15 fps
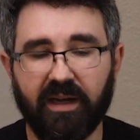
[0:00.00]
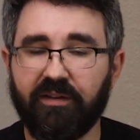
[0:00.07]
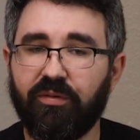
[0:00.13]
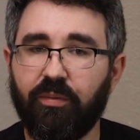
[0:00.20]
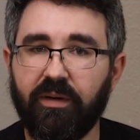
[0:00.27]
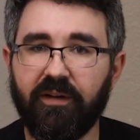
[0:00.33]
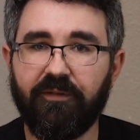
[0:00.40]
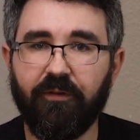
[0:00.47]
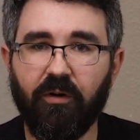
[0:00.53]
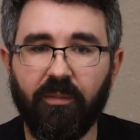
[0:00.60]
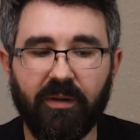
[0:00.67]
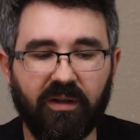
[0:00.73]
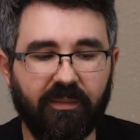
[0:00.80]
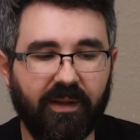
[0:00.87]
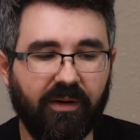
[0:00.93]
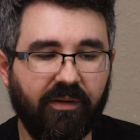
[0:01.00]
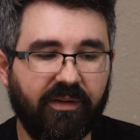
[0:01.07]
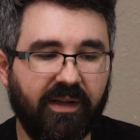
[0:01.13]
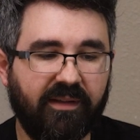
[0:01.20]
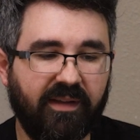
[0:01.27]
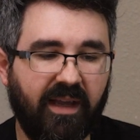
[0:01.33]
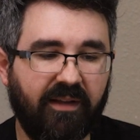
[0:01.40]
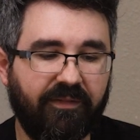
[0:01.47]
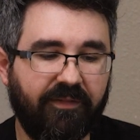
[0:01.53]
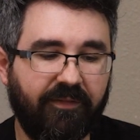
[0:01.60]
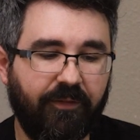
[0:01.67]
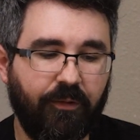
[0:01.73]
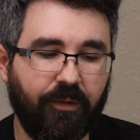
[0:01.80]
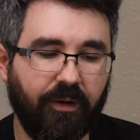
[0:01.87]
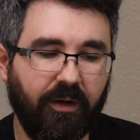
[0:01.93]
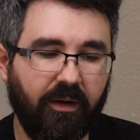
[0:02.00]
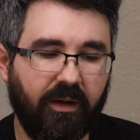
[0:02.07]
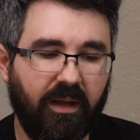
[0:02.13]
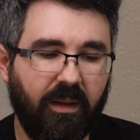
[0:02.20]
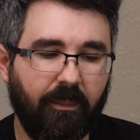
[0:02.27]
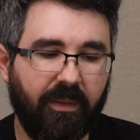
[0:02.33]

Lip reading: at 24 millimeters, it's f4.